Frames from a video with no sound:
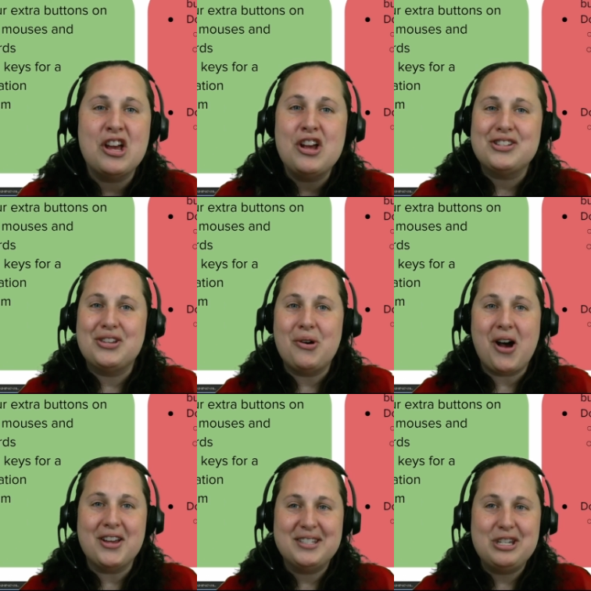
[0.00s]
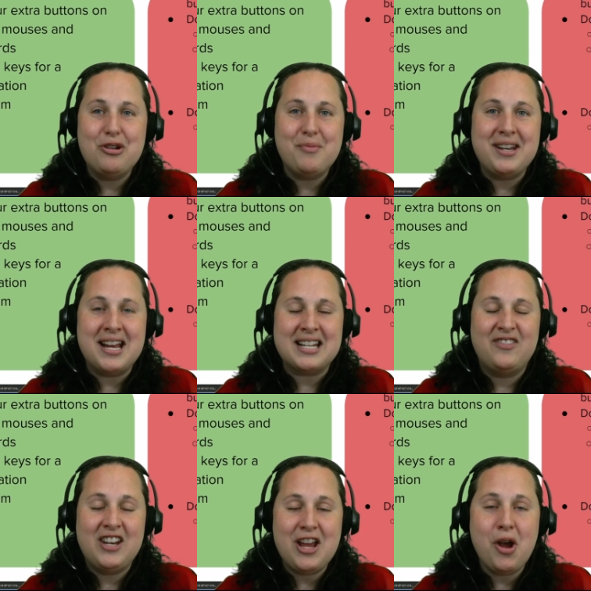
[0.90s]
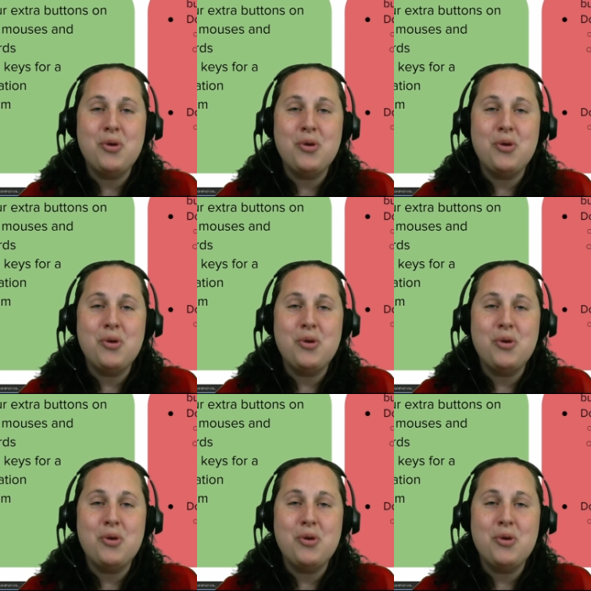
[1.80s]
So I'll see you in my next video.